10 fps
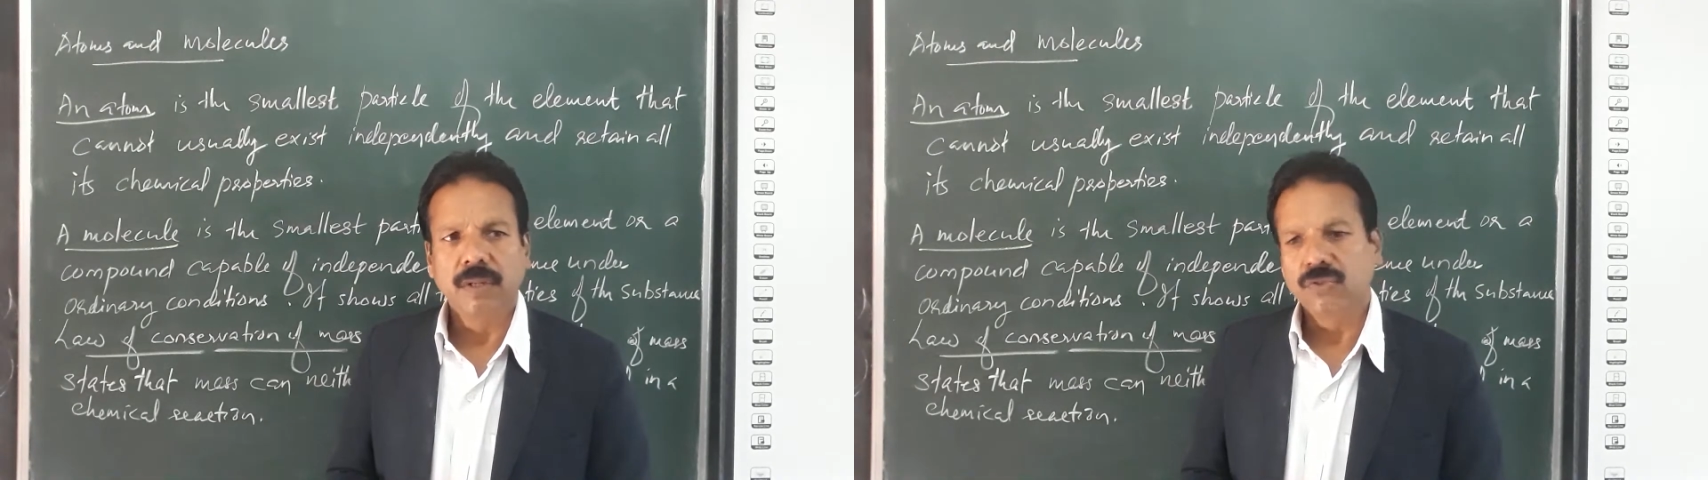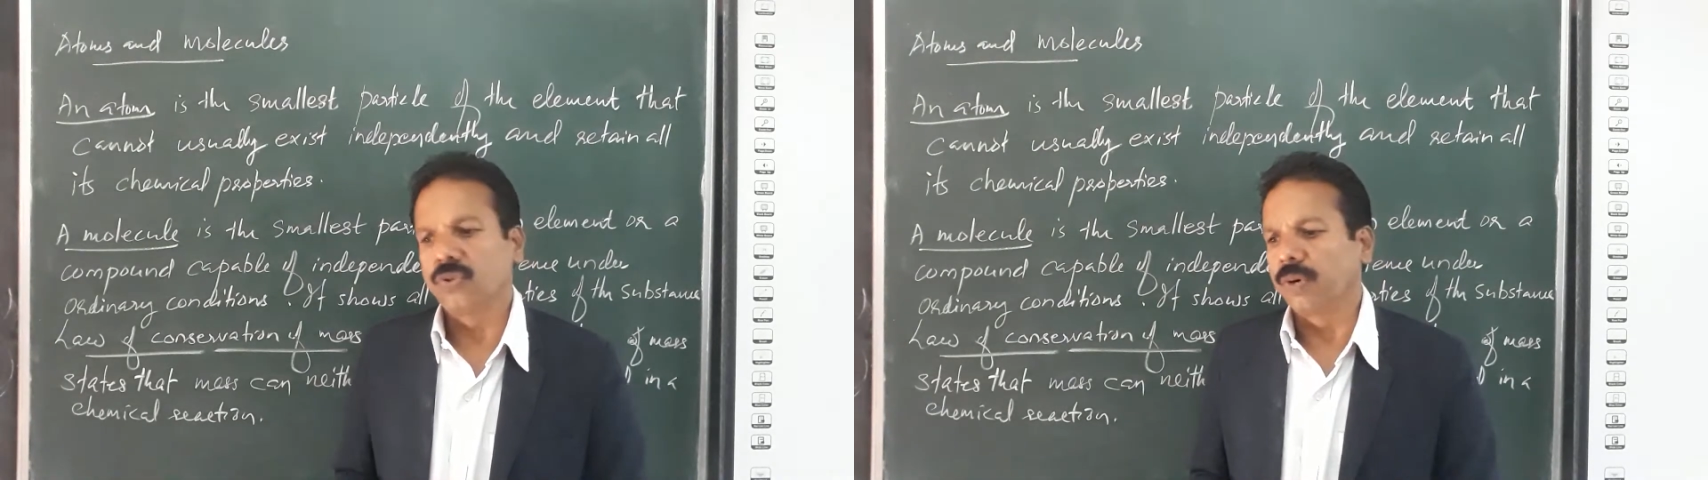
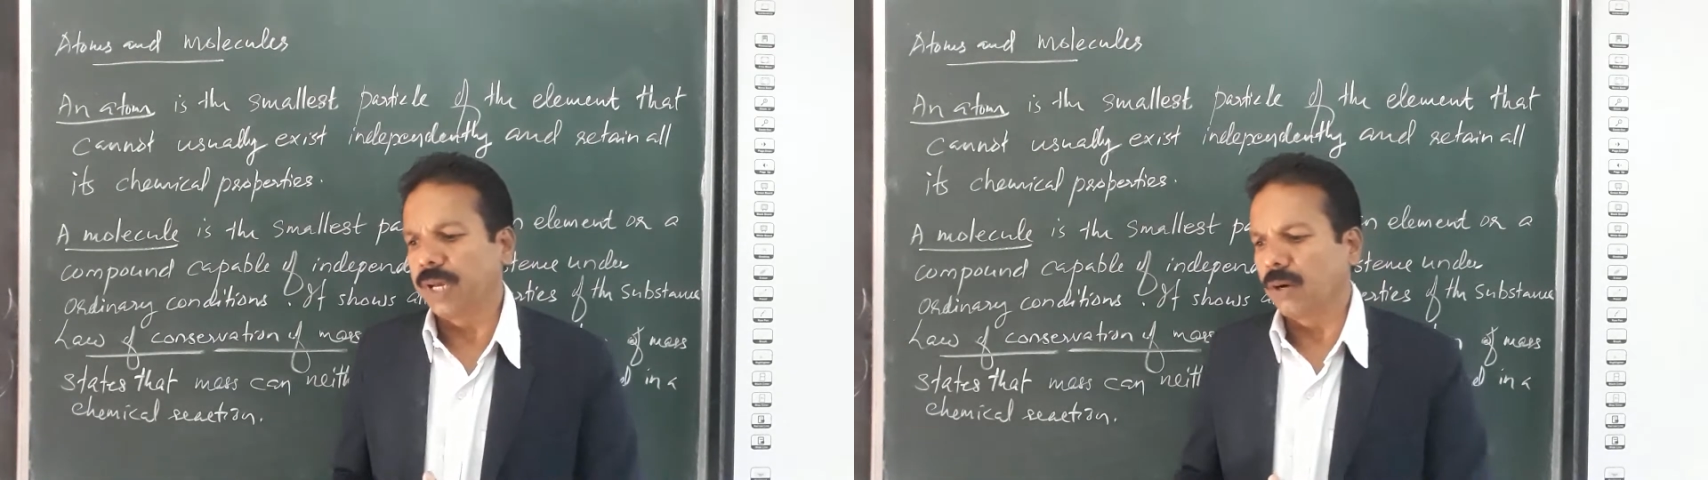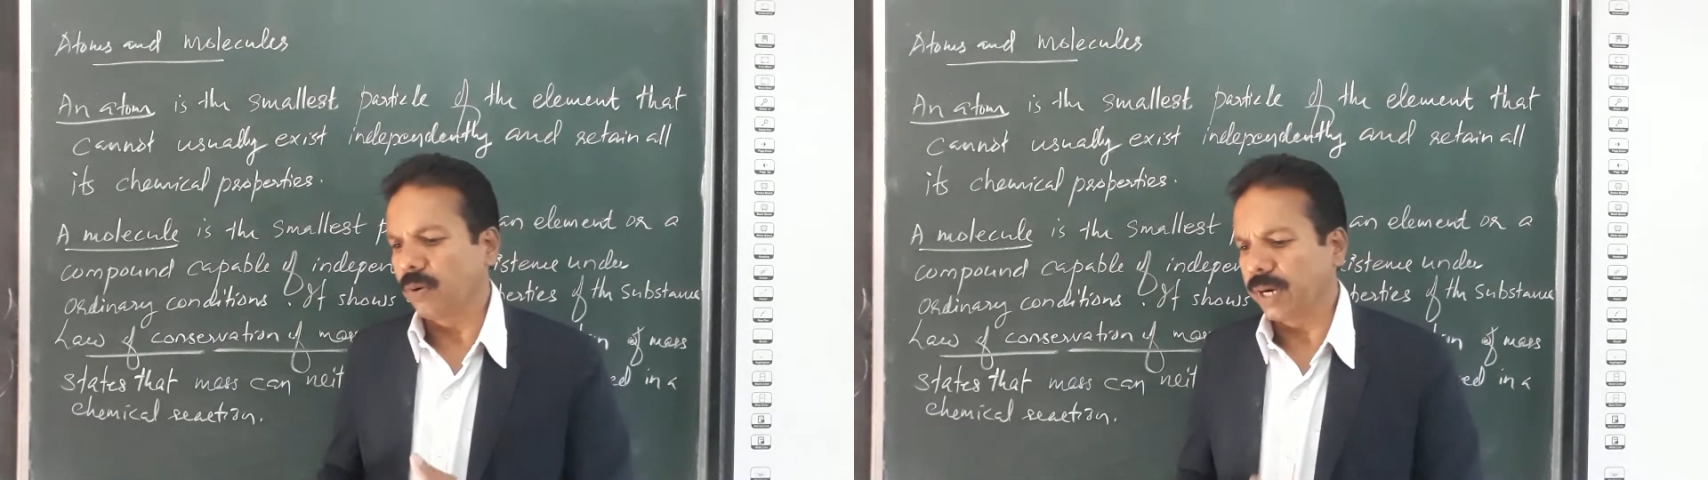
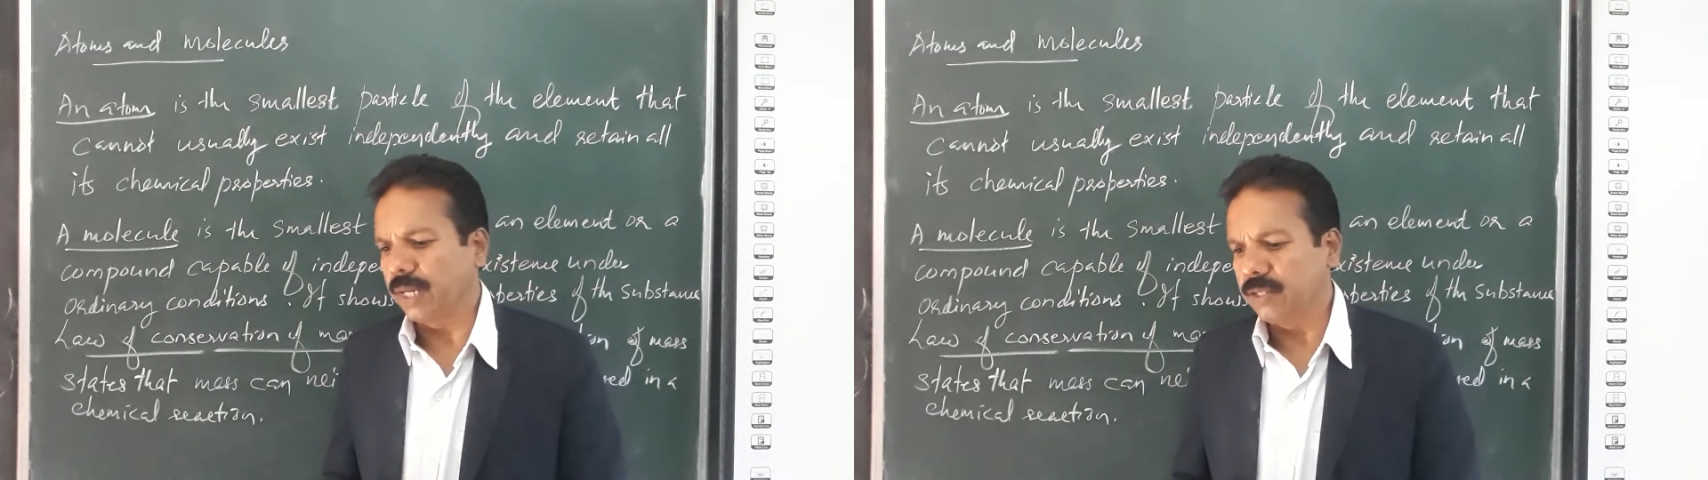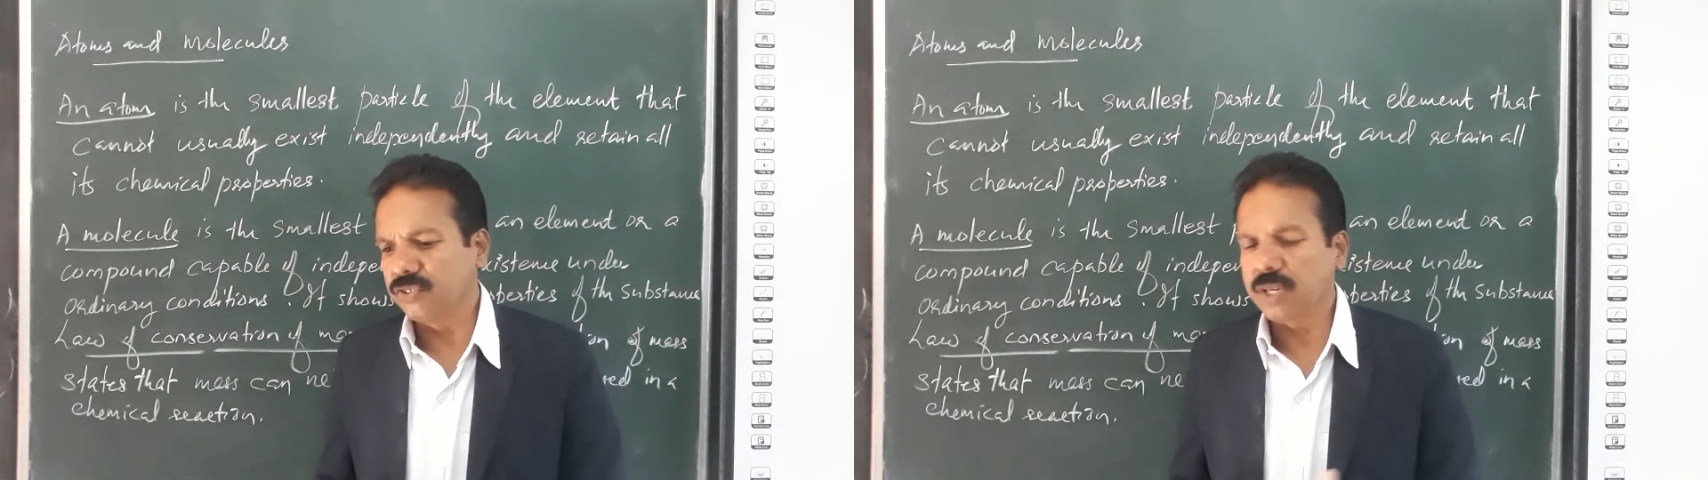sodium
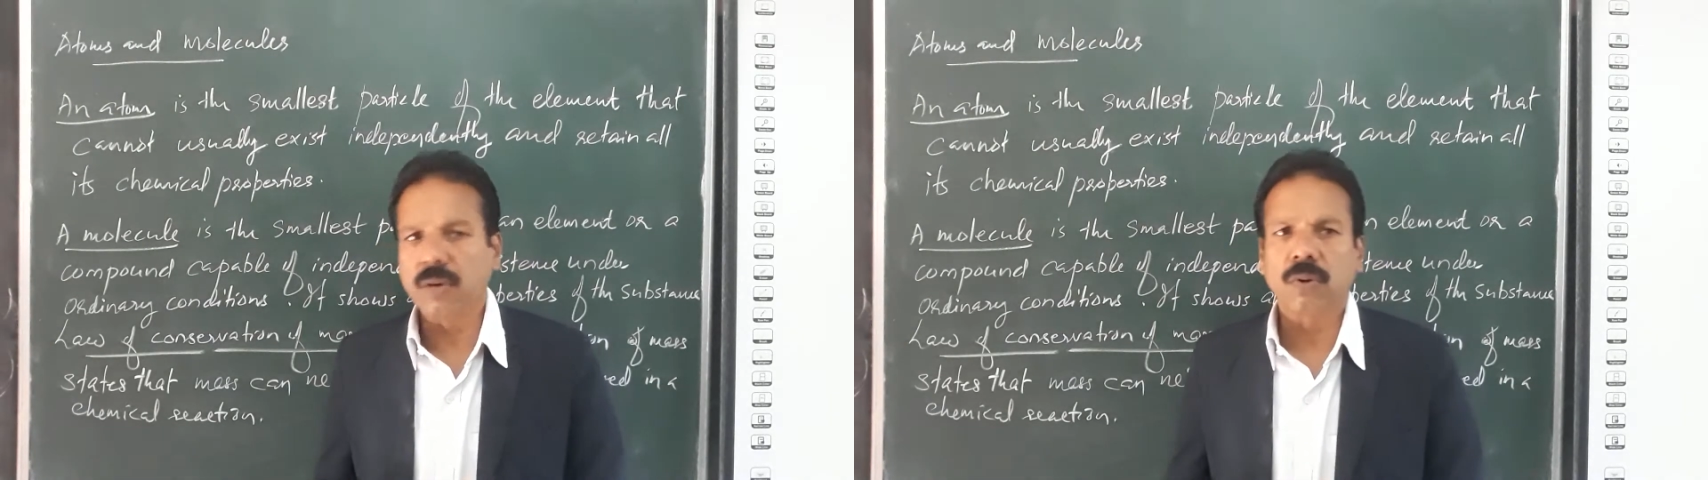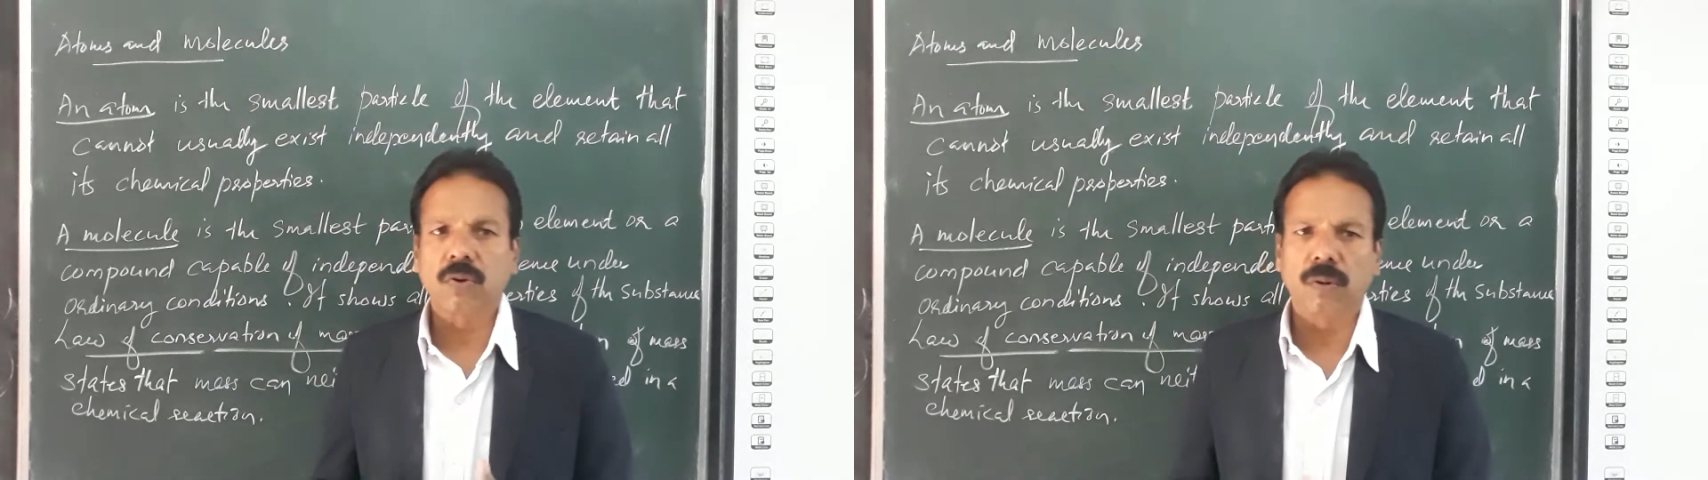chloride. These are
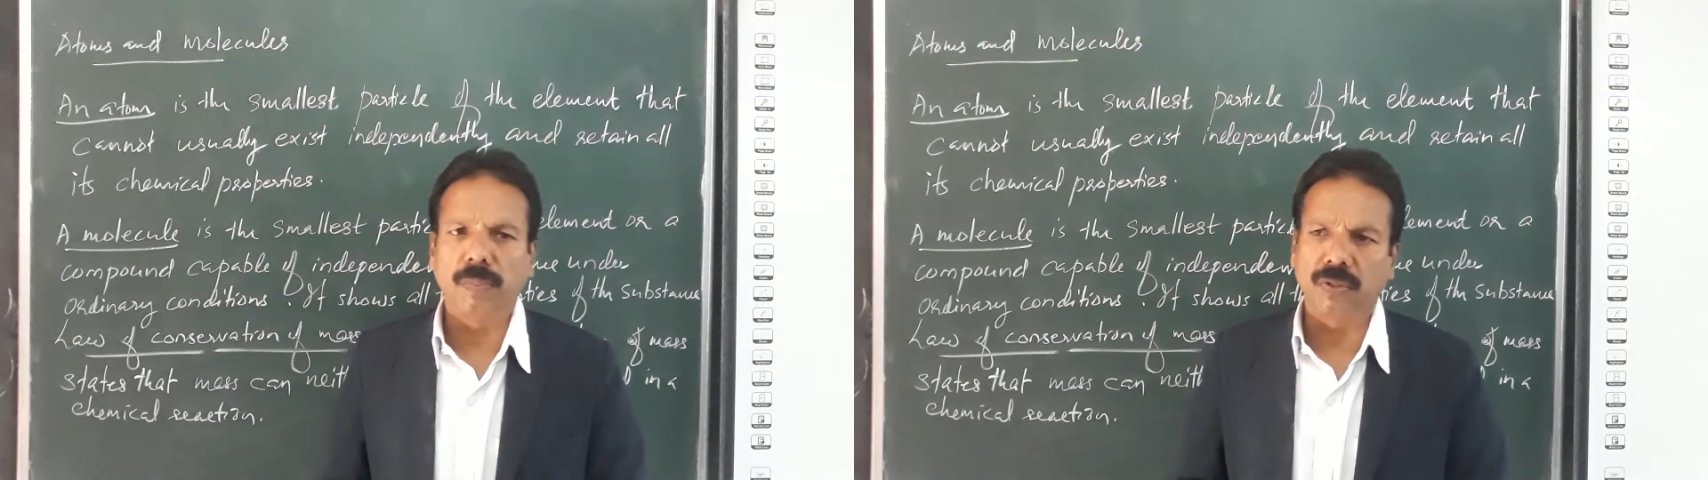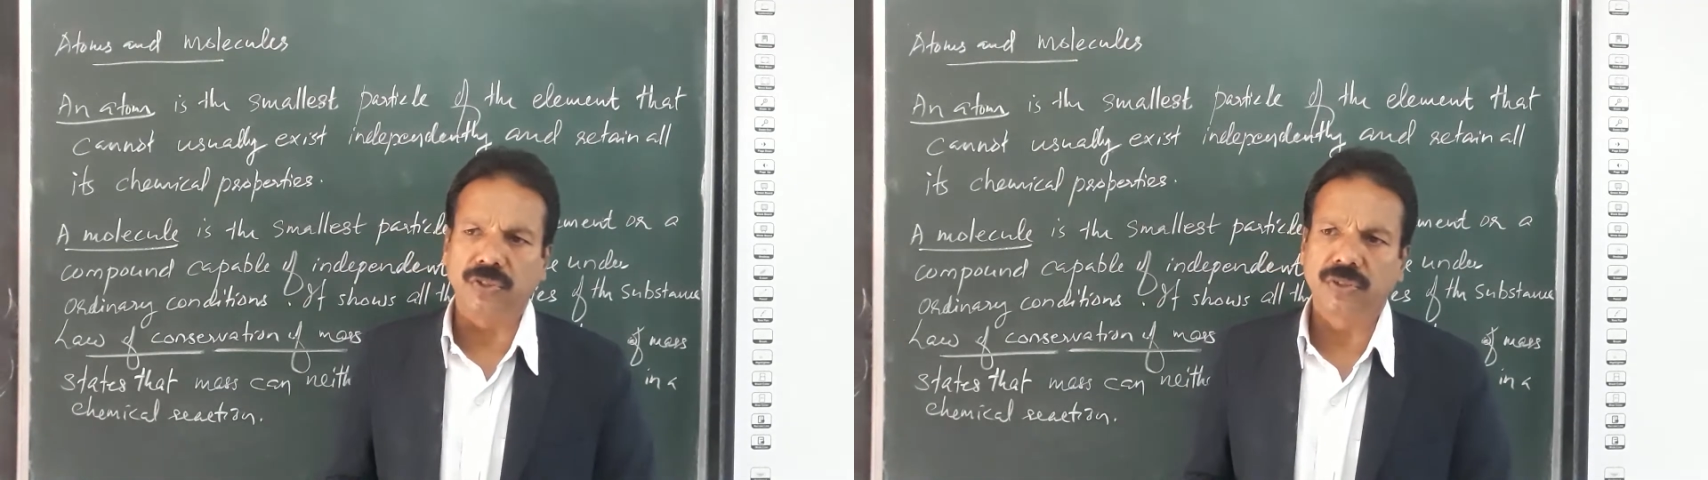all
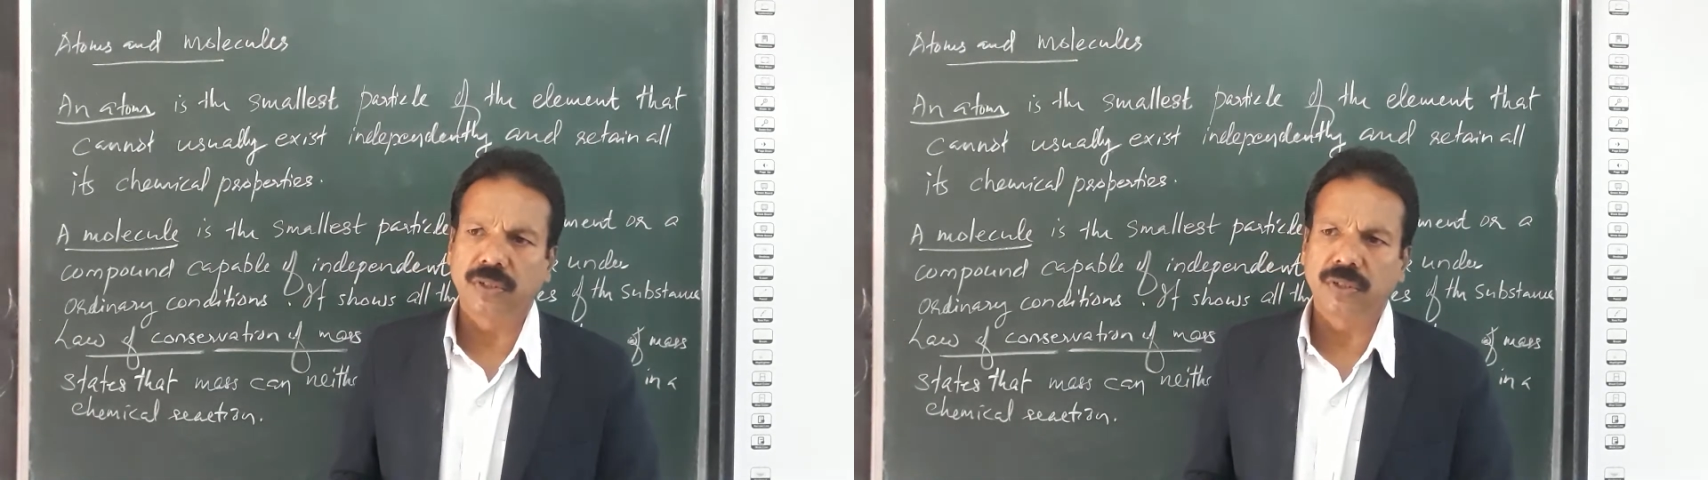compounds.